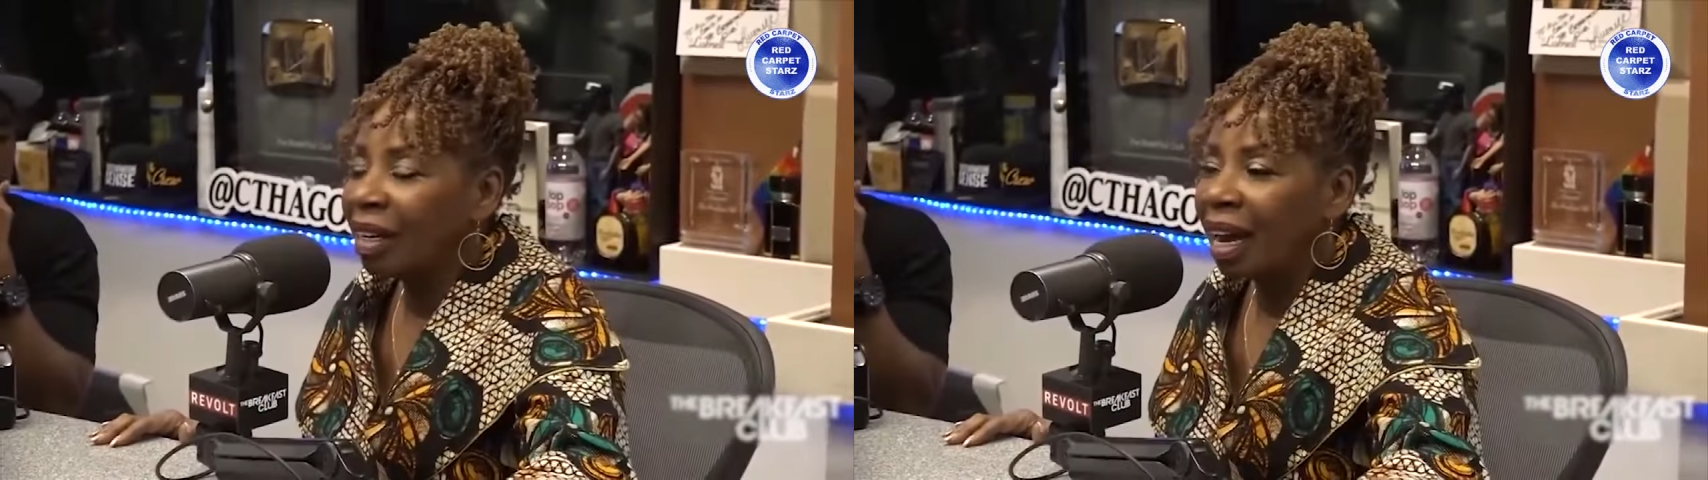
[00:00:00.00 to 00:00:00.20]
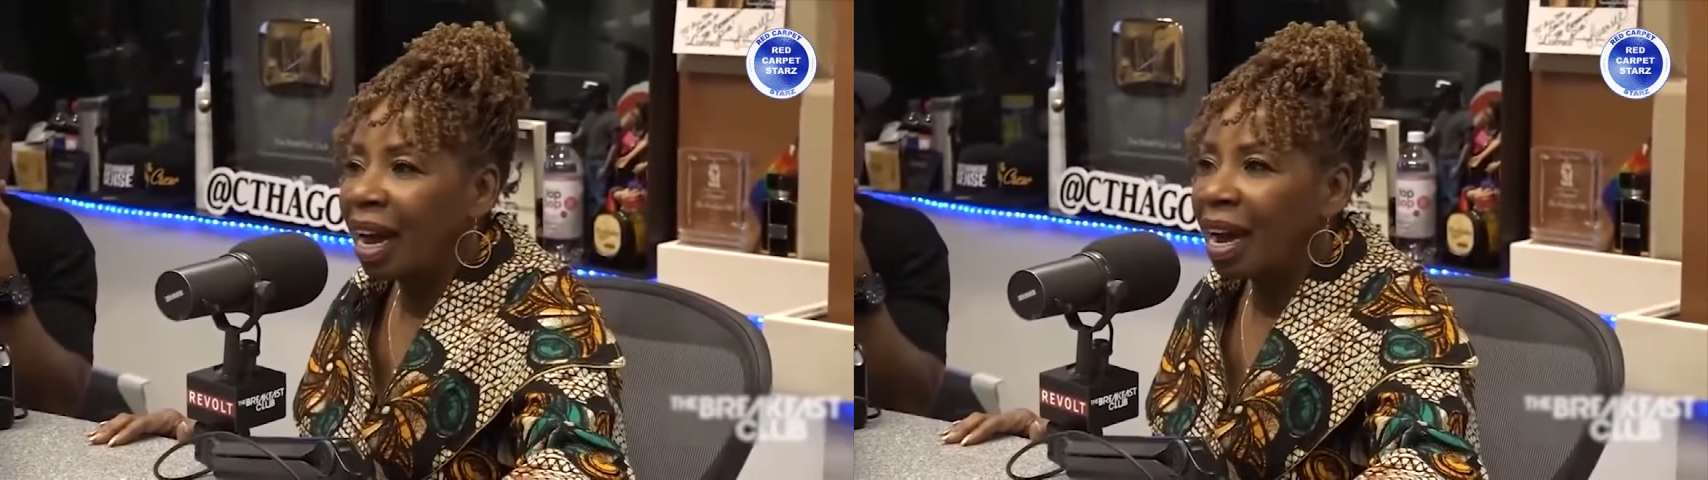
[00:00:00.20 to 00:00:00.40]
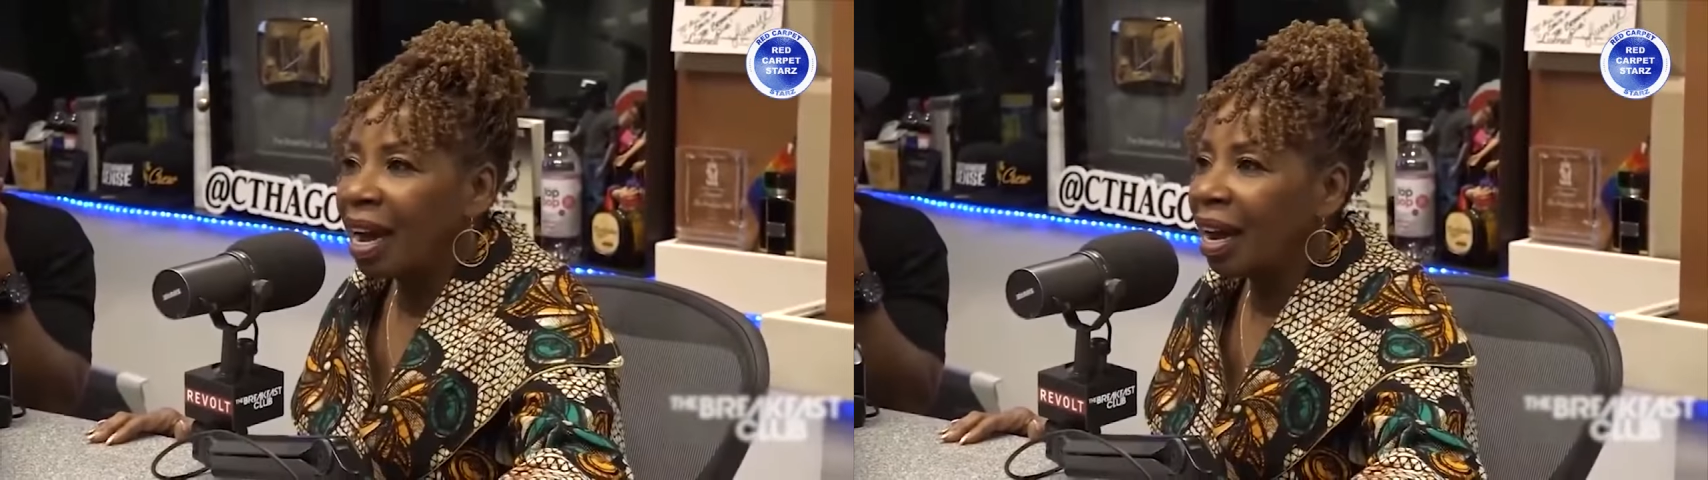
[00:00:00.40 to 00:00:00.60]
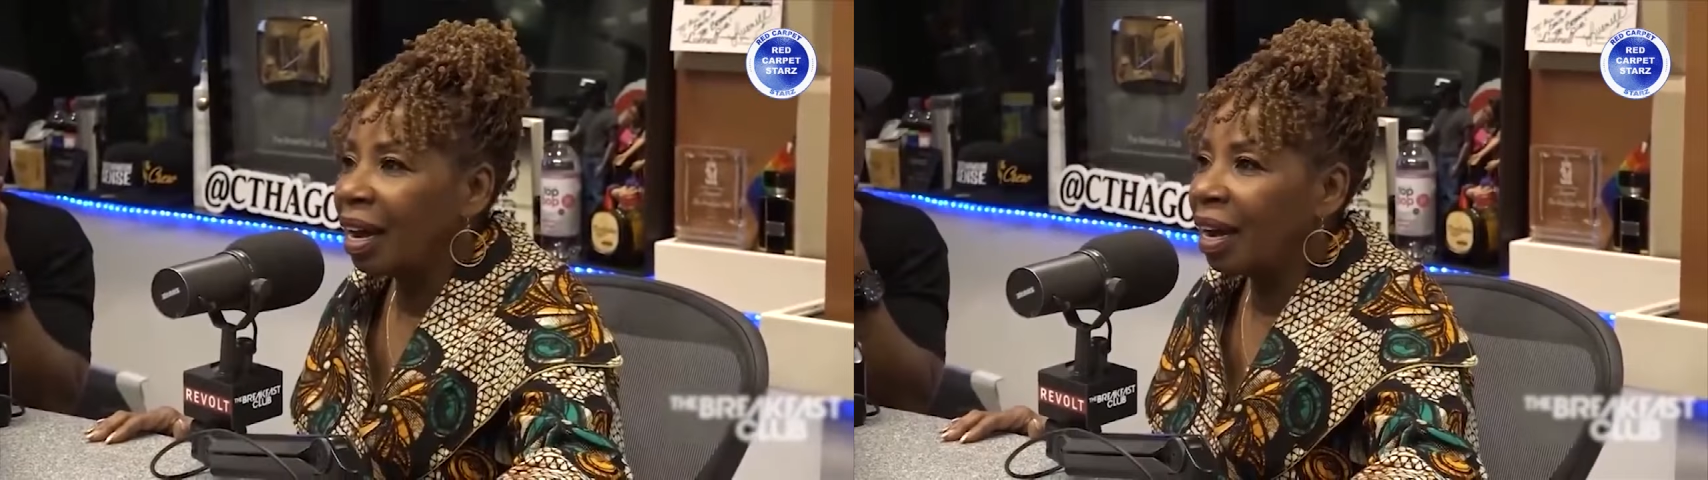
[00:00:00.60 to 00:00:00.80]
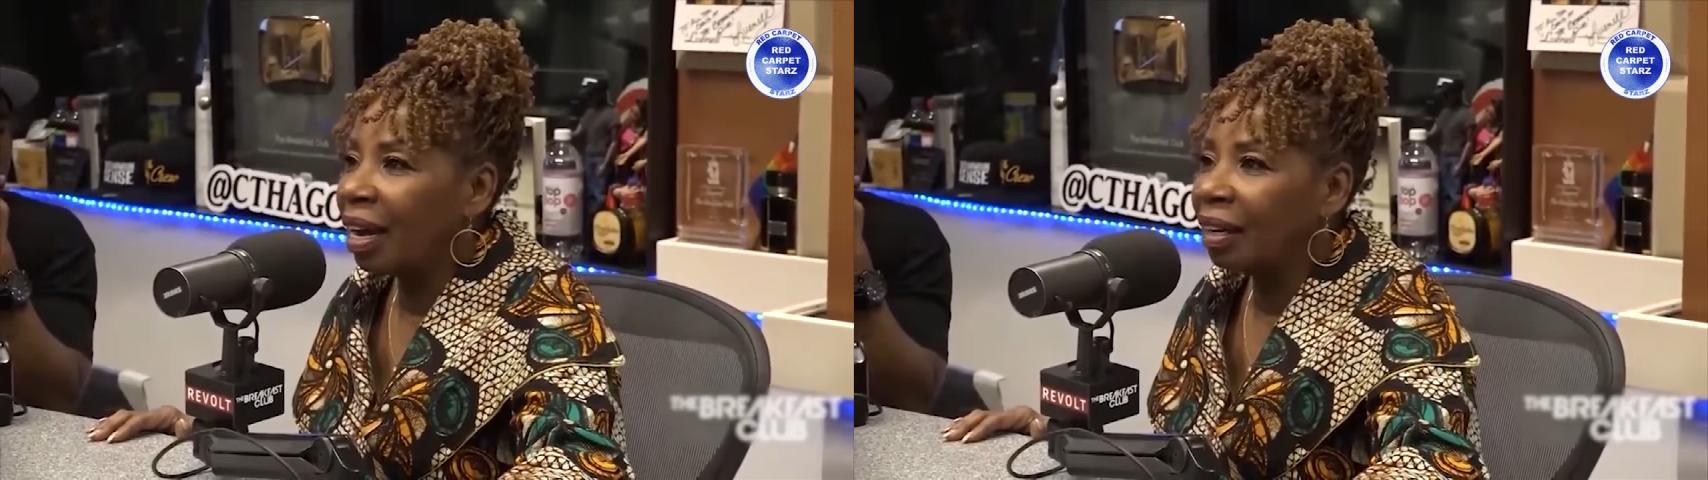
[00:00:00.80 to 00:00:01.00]
Kamiyah
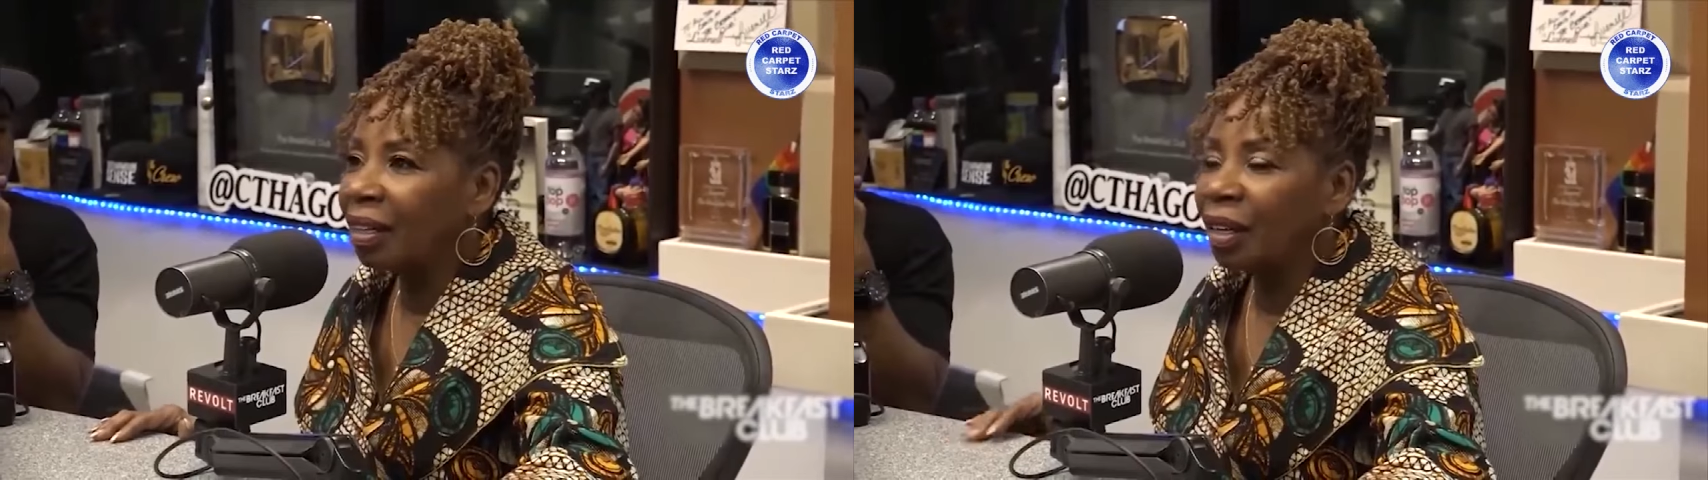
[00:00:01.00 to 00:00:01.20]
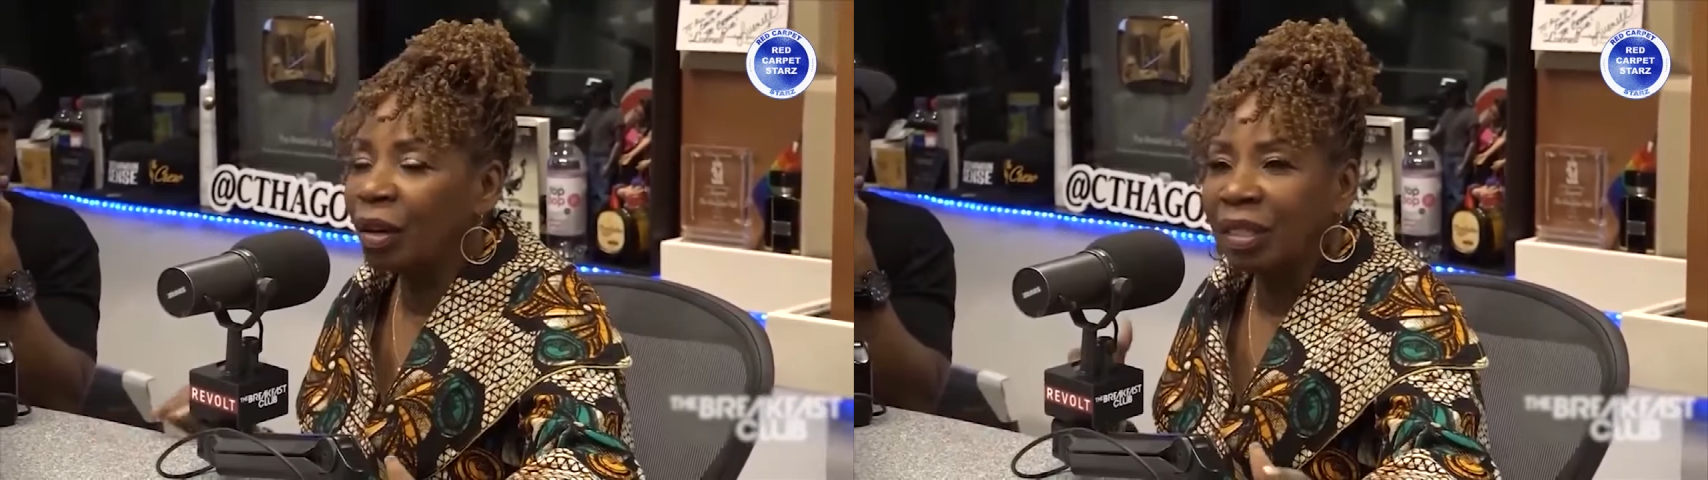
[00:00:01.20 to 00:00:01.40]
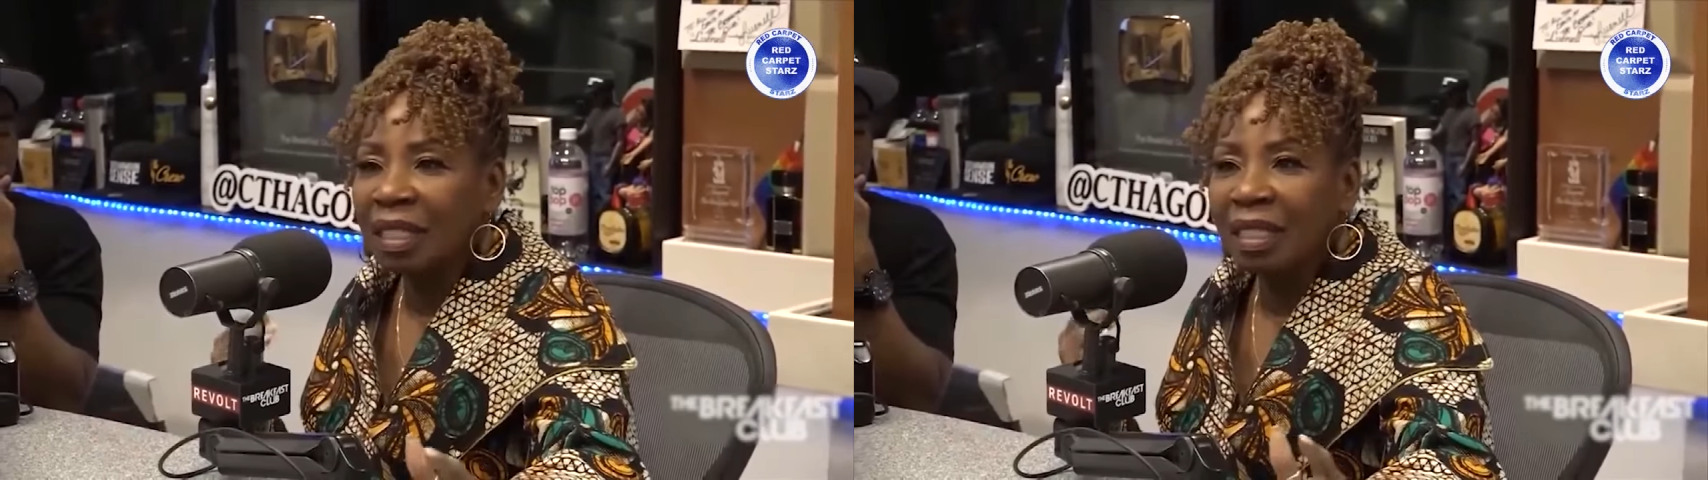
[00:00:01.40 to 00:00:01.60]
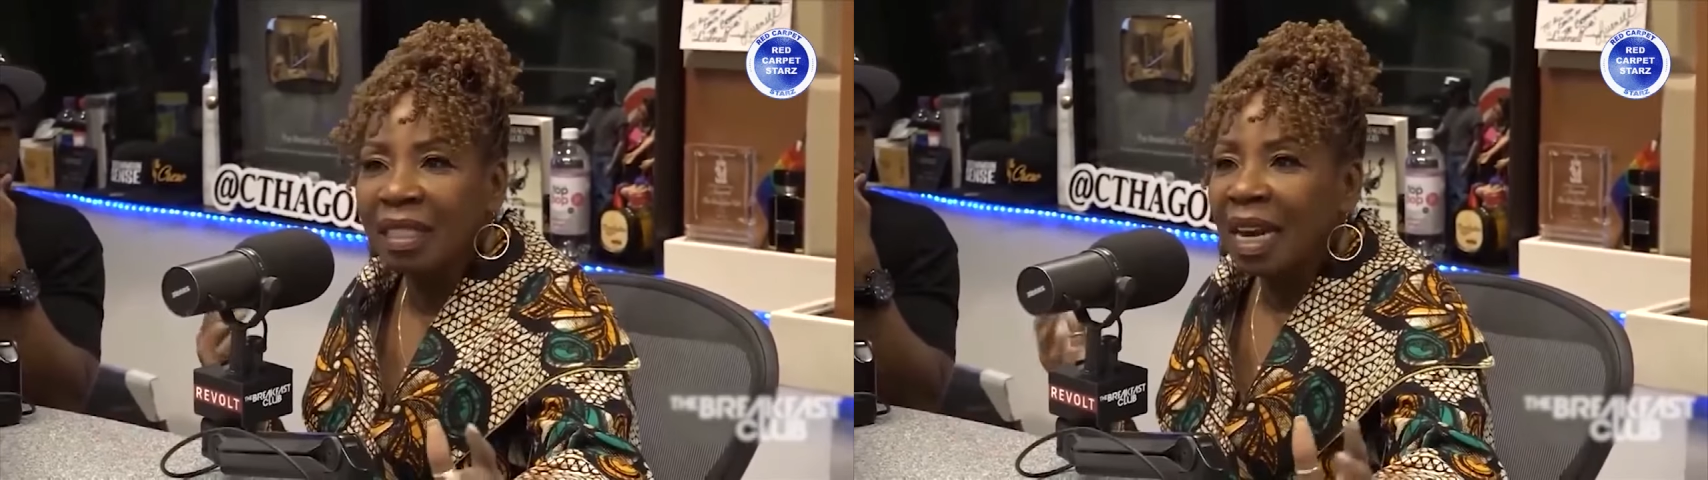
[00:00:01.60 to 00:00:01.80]
Mobley later corroborated